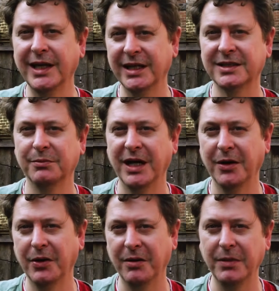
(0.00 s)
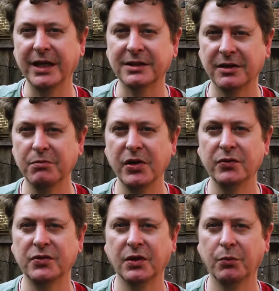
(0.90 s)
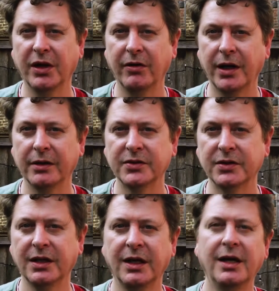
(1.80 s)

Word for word: kicks them out and makes them move somewhere else.